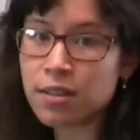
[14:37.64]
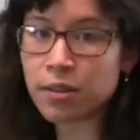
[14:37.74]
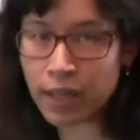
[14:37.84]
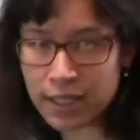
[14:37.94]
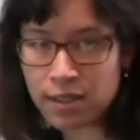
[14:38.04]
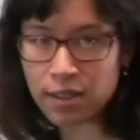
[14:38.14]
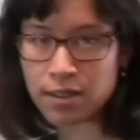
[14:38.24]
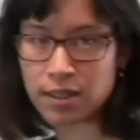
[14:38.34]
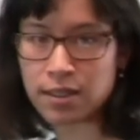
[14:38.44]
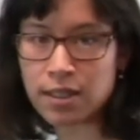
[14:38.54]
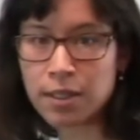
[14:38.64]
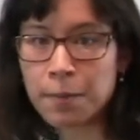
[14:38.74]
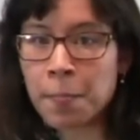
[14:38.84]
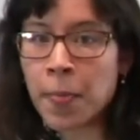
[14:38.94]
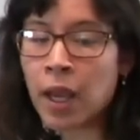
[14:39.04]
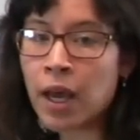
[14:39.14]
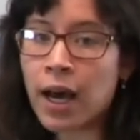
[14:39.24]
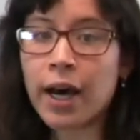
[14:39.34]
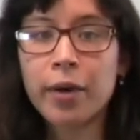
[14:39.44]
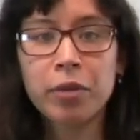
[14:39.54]
so that's consistent.
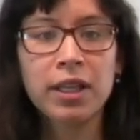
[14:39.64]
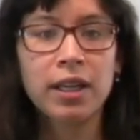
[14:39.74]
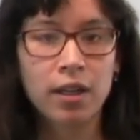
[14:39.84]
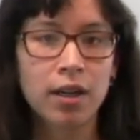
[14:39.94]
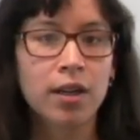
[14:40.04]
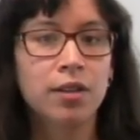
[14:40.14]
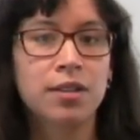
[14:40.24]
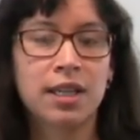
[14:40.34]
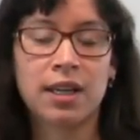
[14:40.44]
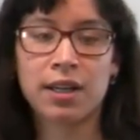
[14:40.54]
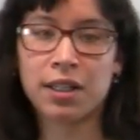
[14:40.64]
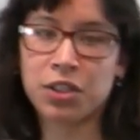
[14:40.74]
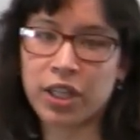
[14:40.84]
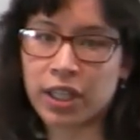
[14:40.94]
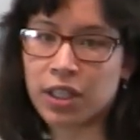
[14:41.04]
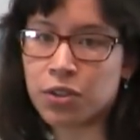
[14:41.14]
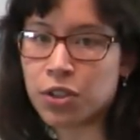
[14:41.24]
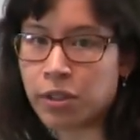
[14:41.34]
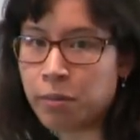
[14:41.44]
And then another sanity check you should